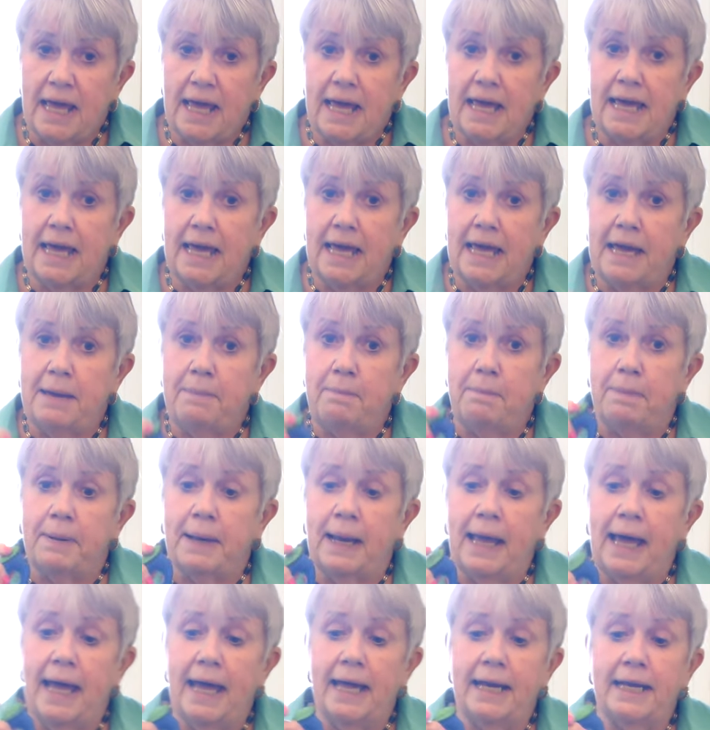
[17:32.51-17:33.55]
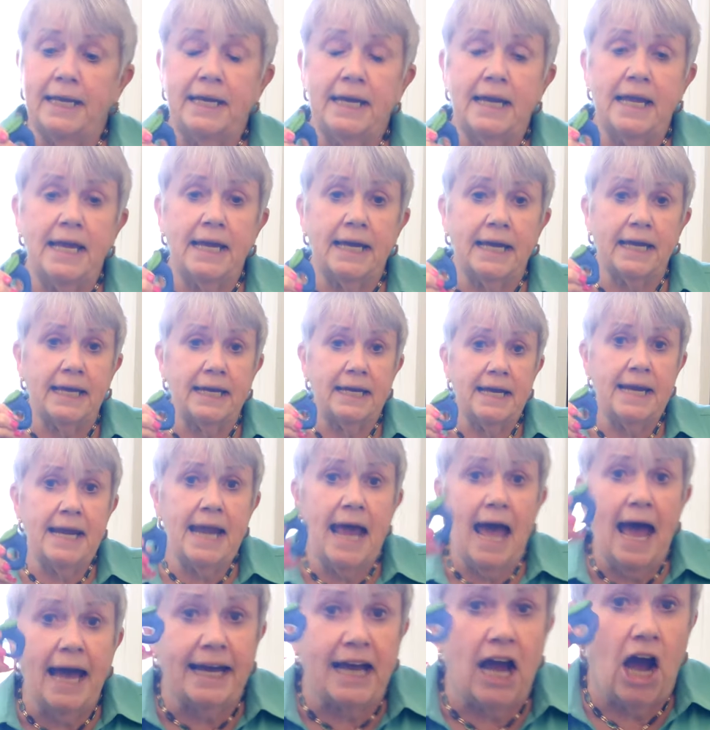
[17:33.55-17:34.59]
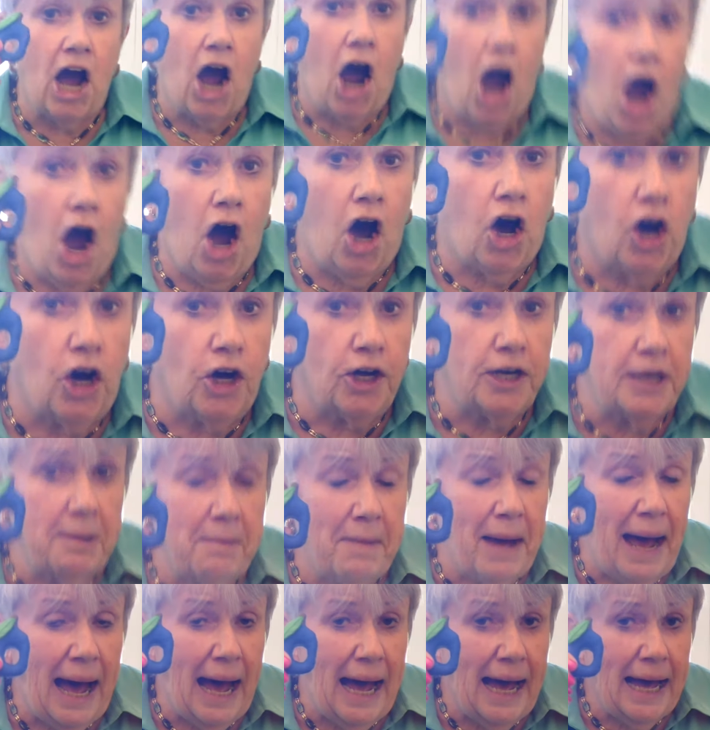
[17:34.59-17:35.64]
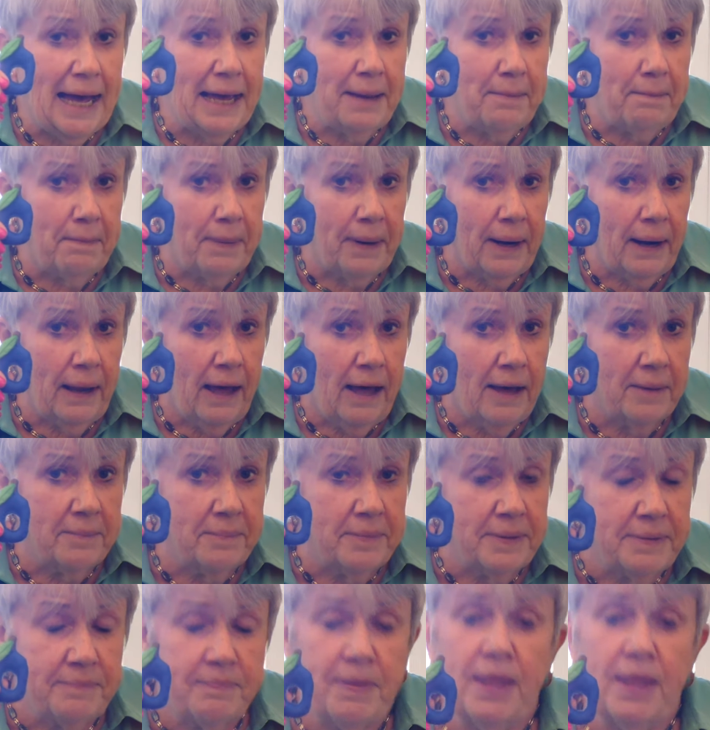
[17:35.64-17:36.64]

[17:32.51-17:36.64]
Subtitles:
He played knick-knack on my plum.